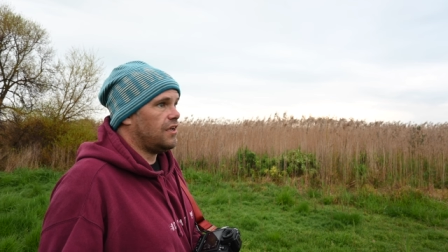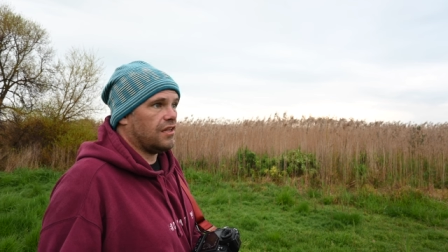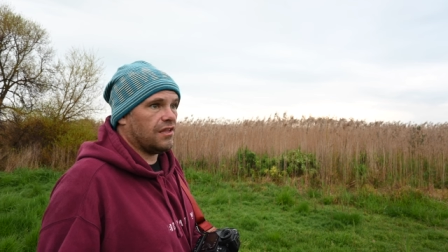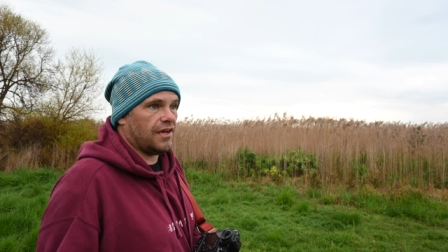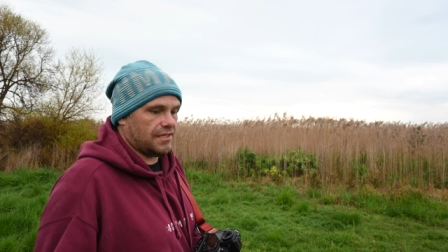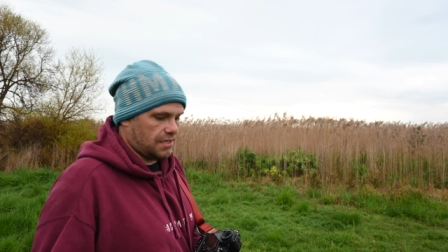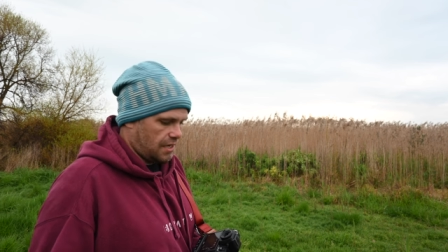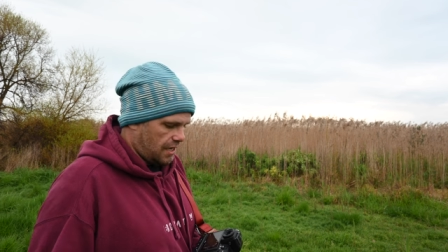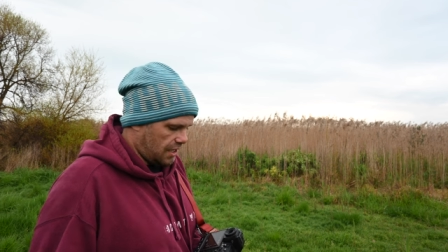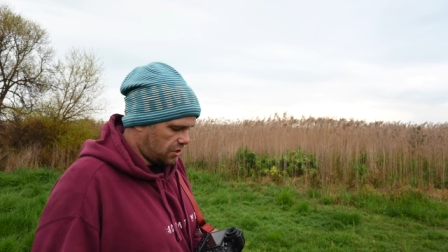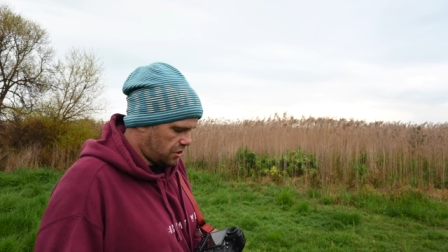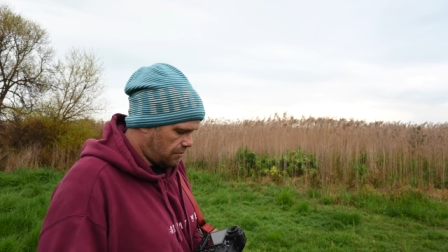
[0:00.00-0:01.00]
light.
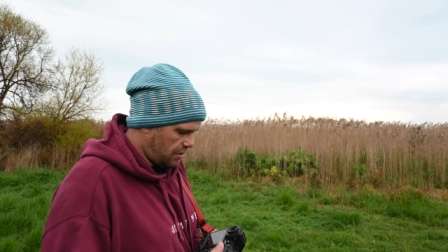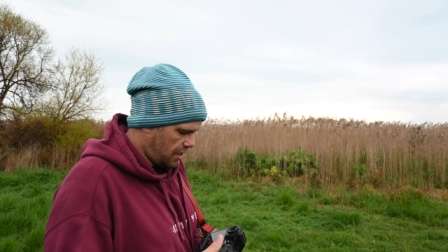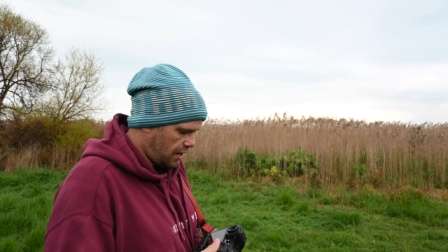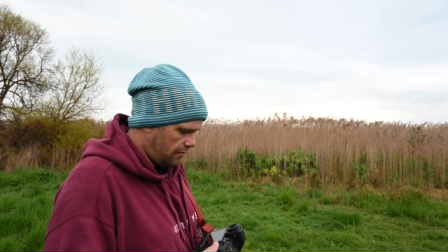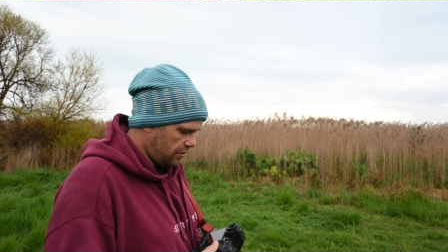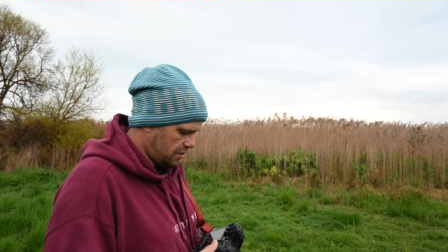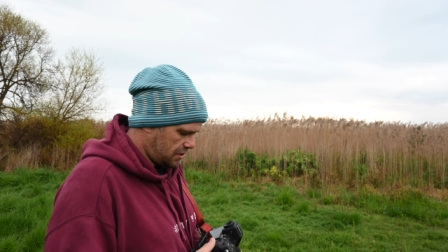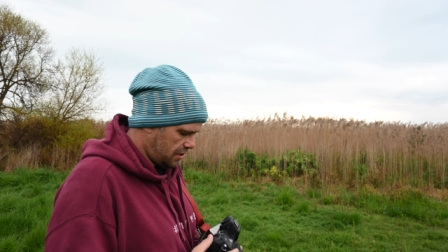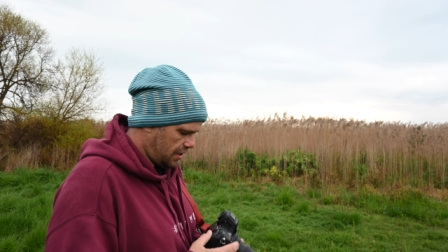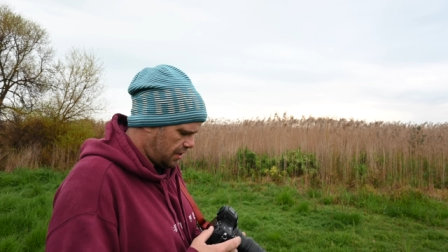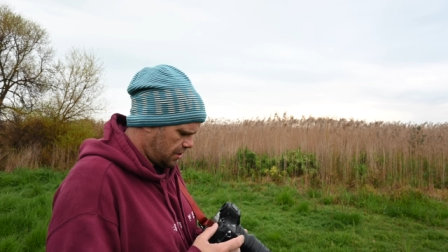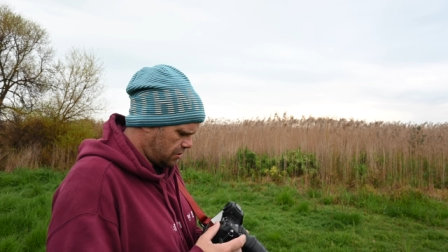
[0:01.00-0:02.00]
And so my current
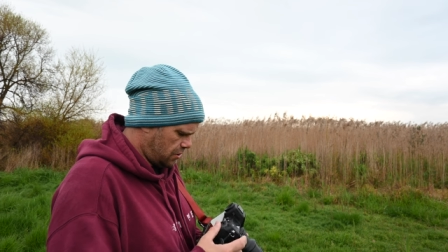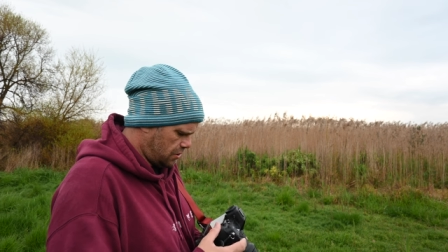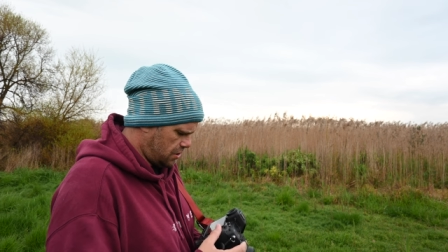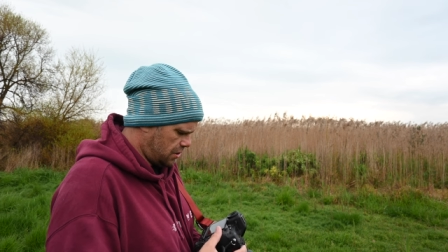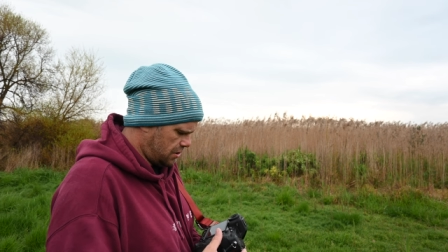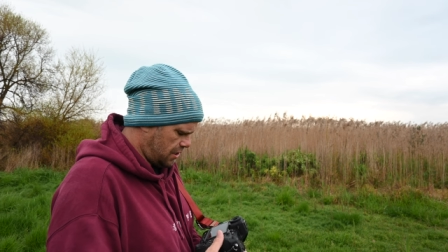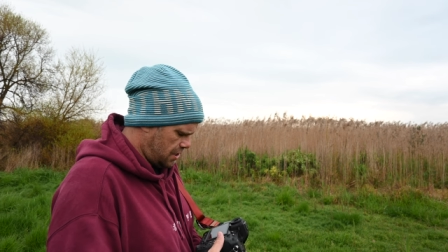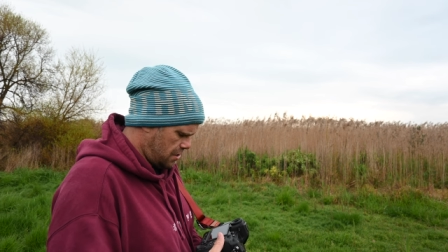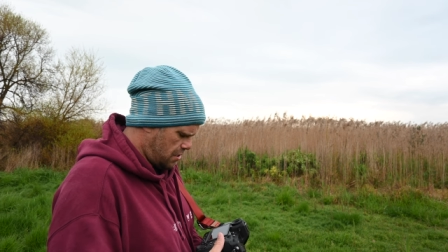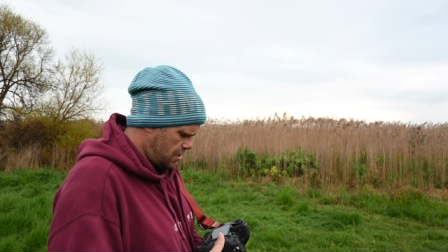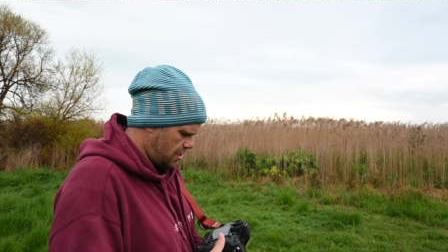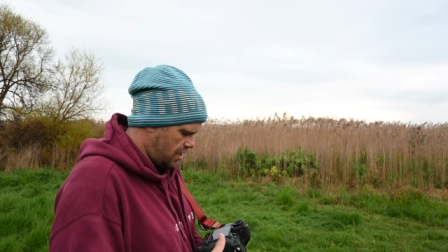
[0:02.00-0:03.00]
settings on the
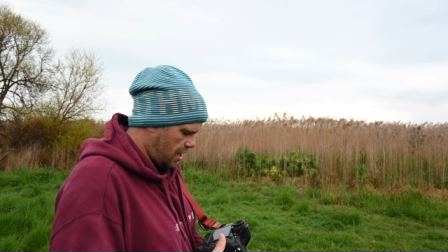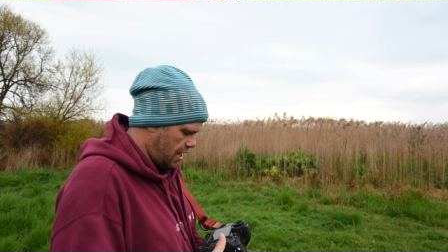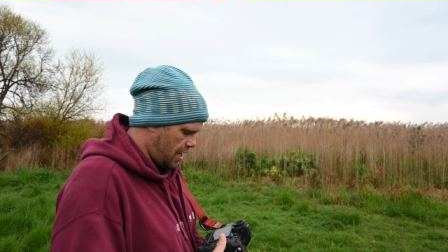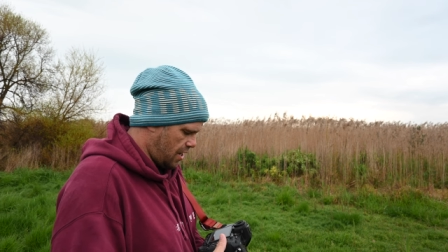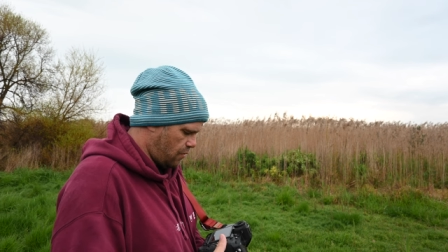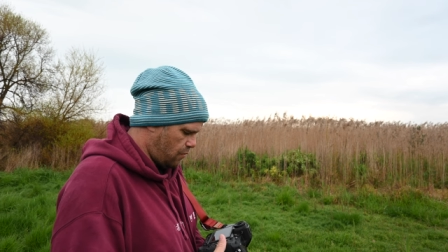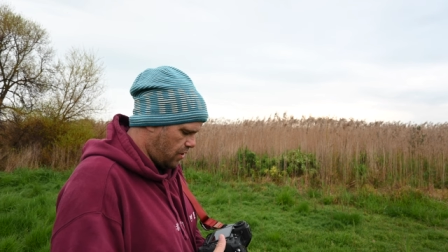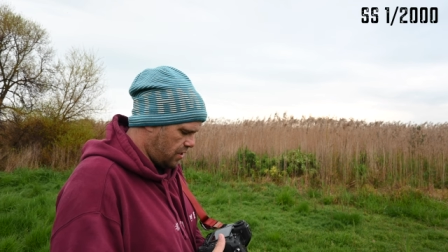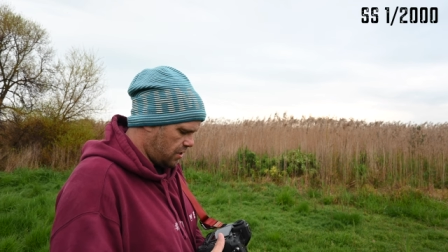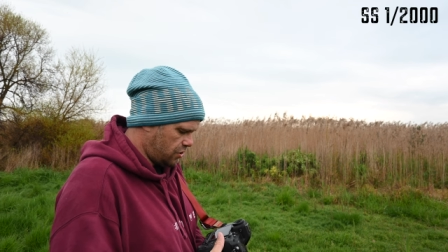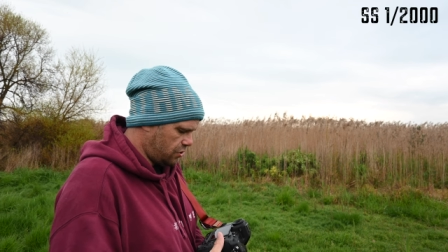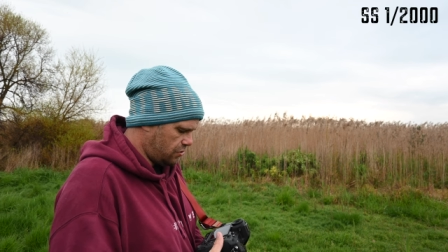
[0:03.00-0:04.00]
Z9 are
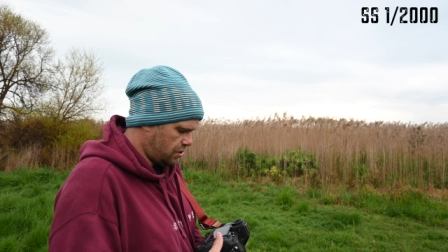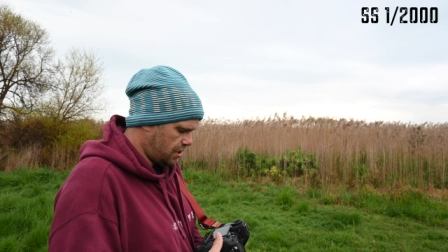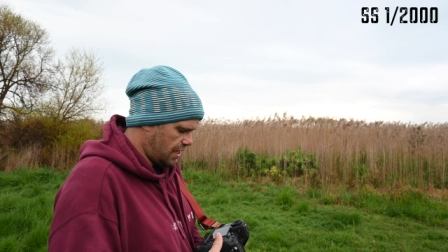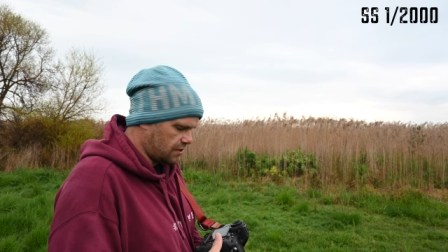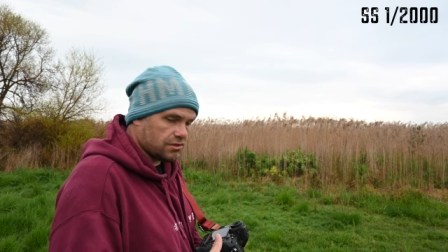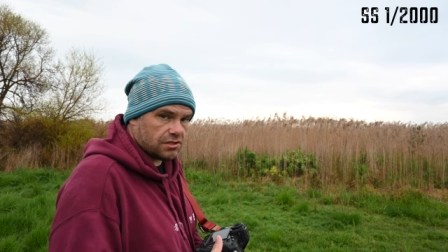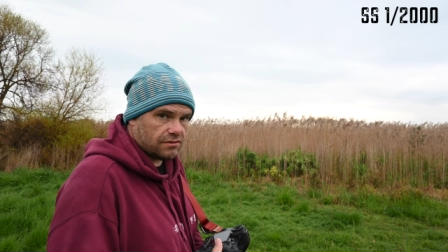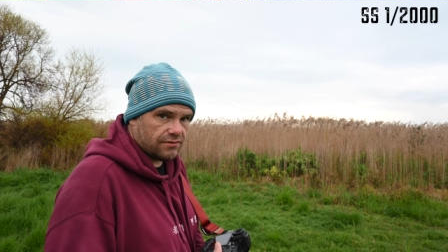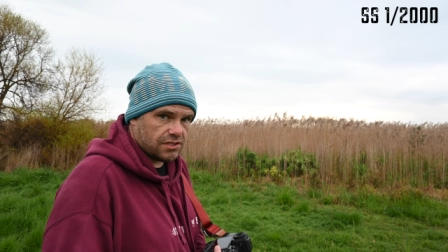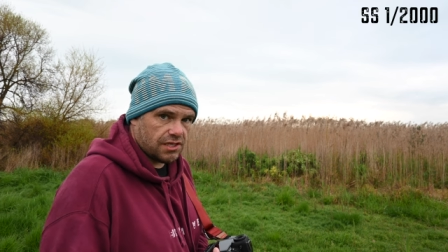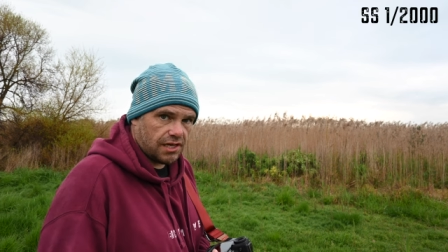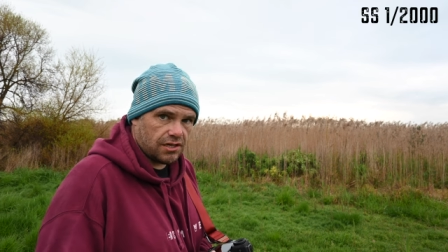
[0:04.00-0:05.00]
1 2 thousandths of a
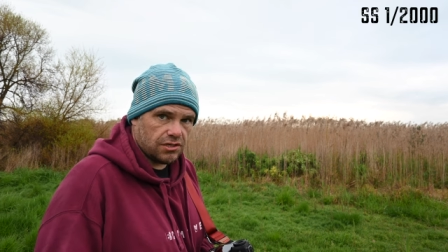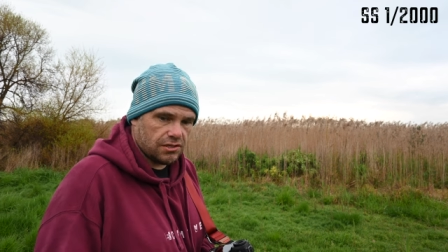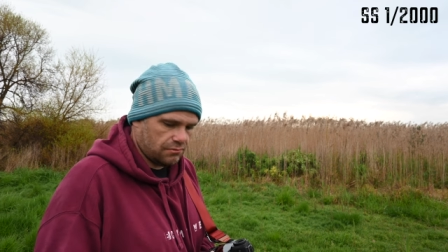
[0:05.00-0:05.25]
second.